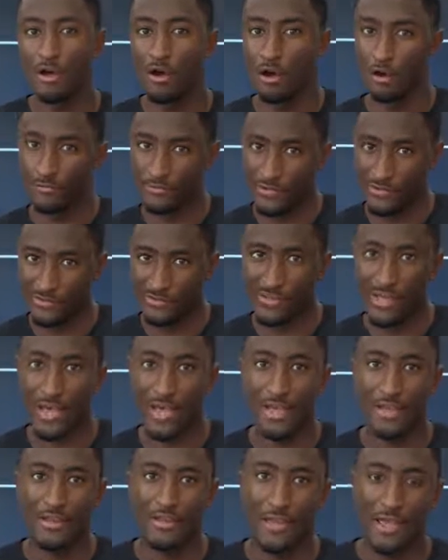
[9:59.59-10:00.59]
of
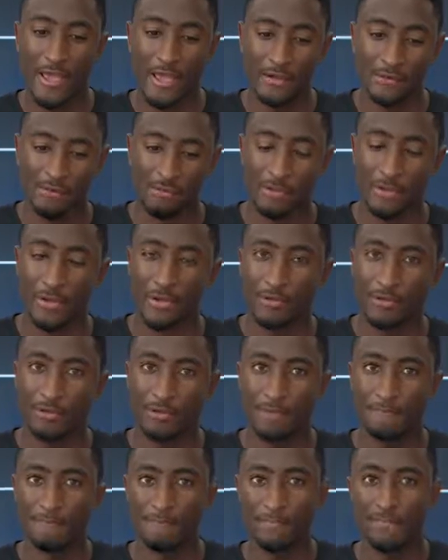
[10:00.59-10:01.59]
design and
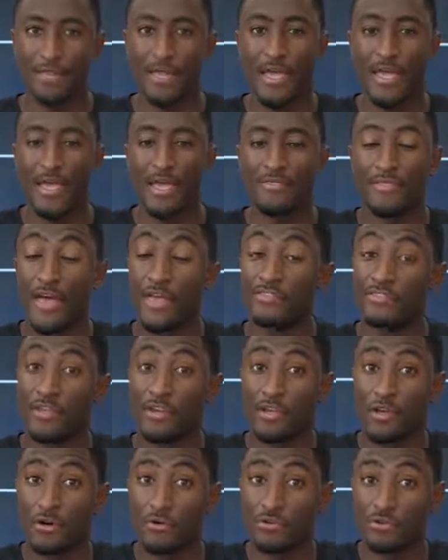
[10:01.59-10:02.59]
build. And that's
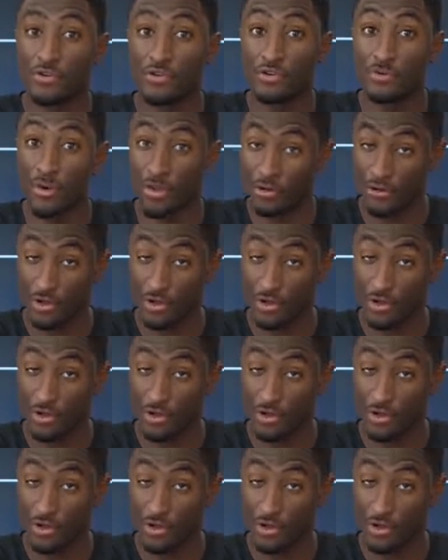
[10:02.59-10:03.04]
gonna go to